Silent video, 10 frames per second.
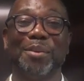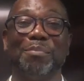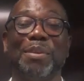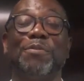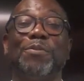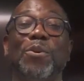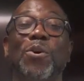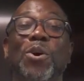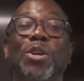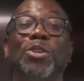
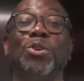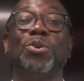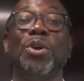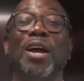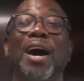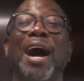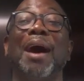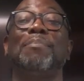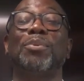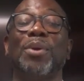before you
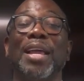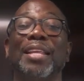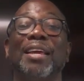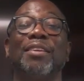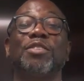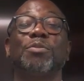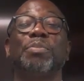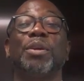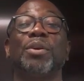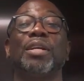operate in a
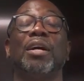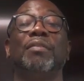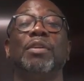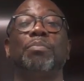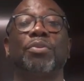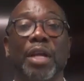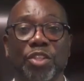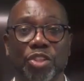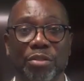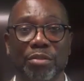spirit of depression,